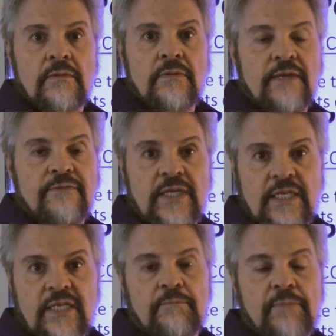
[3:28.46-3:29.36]
If they
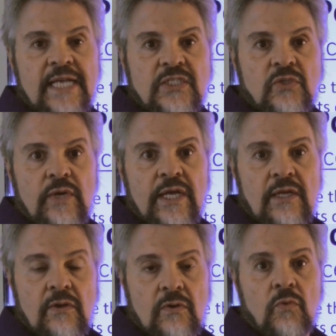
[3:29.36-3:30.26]
didn't pass
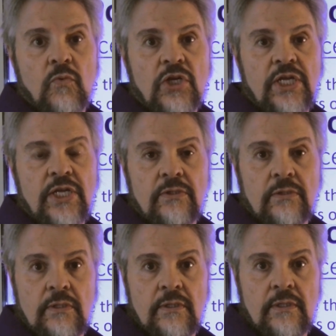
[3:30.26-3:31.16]
away or were
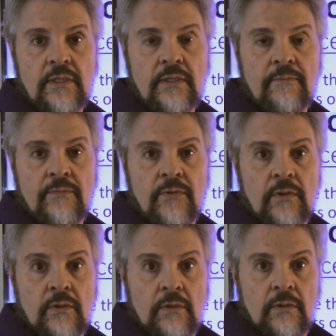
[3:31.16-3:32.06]
killed
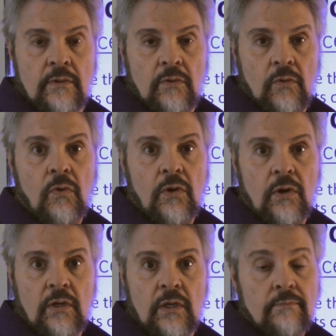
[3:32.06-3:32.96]

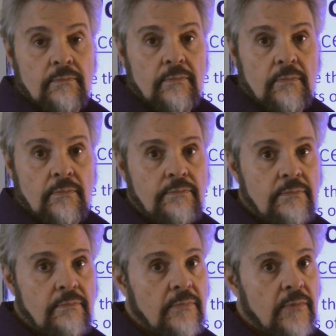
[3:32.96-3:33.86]
or
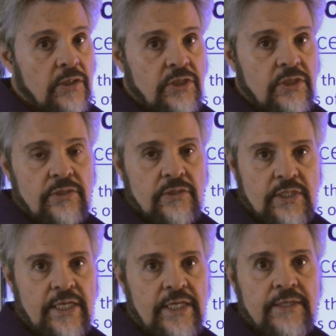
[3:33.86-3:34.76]
are still
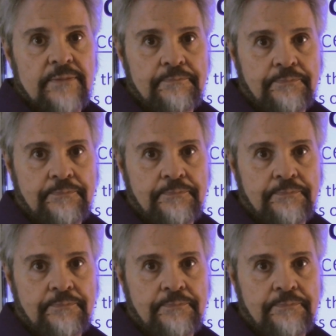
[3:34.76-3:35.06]
sick,